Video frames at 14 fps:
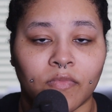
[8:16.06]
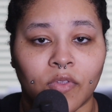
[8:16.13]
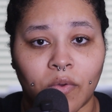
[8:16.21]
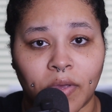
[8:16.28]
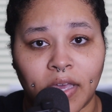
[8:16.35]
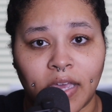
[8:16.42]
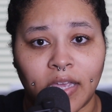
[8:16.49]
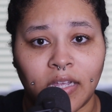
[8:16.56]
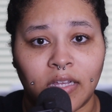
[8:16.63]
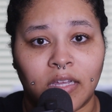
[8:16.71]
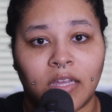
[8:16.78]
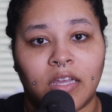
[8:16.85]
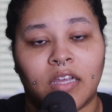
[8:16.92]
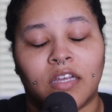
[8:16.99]
Okay?
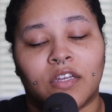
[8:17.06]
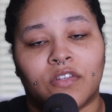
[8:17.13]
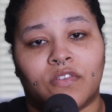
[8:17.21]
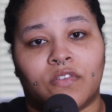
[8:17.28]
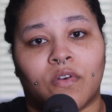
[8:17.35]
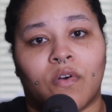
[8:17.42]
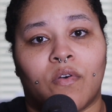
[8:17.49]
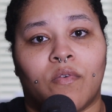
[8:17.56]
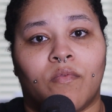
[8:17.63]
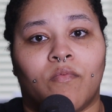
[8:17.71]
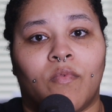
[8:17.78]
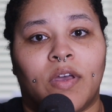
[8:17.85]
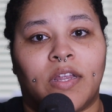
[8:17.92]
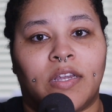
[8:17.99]
So
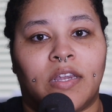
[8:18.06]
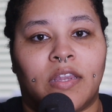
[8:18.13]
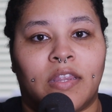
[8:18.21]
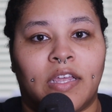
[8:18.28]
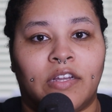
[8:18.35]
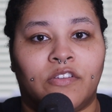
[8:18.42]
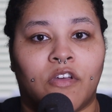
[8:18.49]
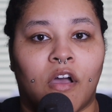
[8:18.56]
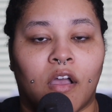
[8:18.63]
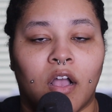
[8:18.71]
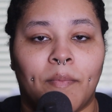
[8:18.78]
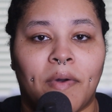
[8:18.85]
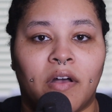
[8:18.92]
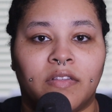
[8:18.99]
when they're
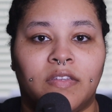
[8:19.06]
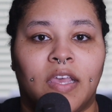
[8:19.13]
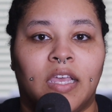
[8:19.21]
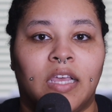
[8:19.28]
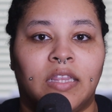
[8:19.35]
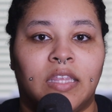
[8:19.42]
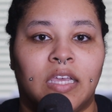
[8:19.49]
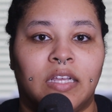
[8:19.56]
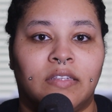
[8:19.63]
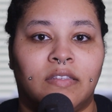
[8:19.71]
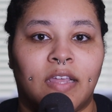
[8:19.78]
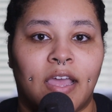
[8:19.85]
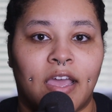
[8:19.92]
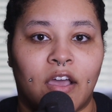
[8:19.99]
talking about taking things
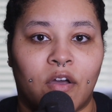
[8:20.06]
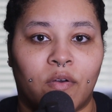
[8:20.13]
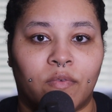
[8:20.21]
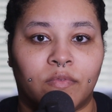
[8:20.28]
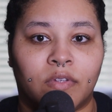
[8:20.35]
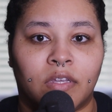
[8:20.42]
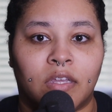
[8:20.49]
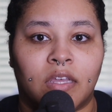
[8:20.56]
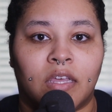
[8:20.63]
down,